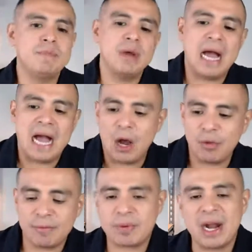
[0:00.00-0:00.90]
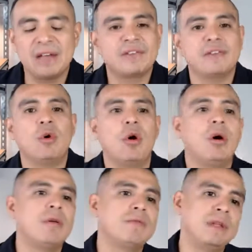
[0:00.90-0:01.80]
how the process
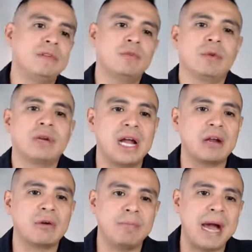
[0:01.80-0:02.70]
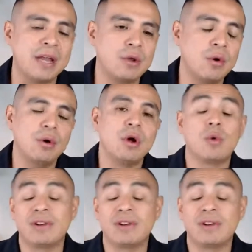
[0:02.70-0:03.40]
of installing a concrete patio or